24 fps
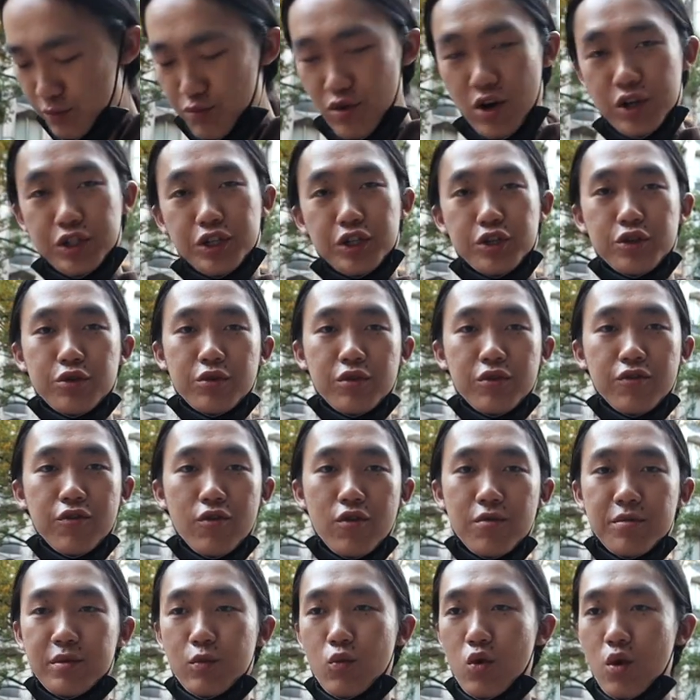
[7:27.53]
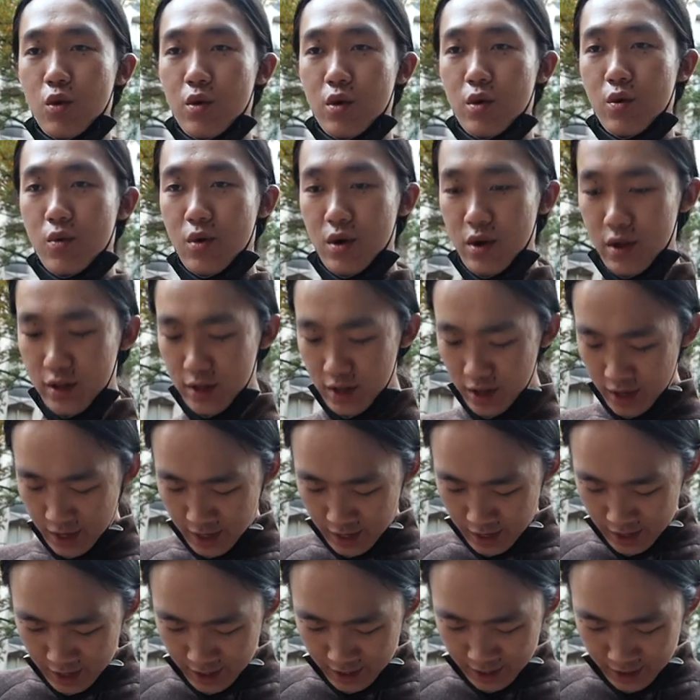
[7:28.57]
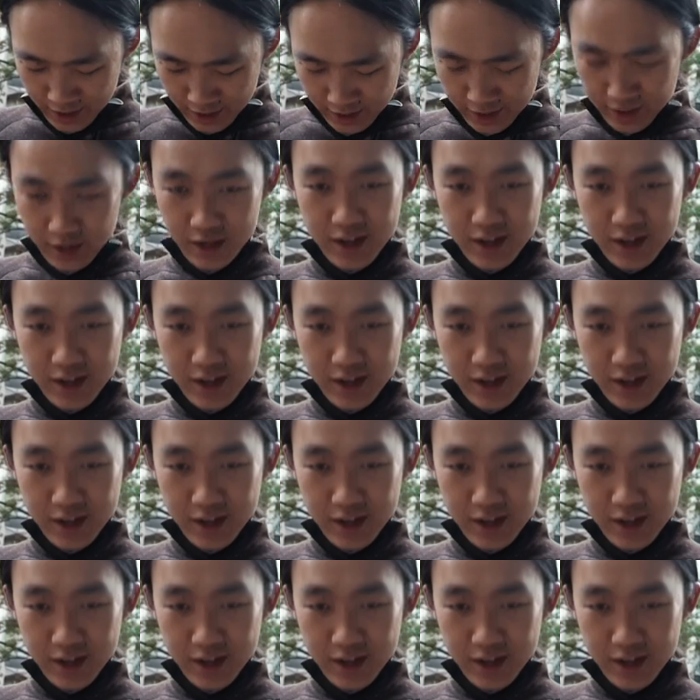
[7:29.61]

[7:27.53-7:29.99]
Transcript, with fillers: Prussian uniform in World War One. You sell it?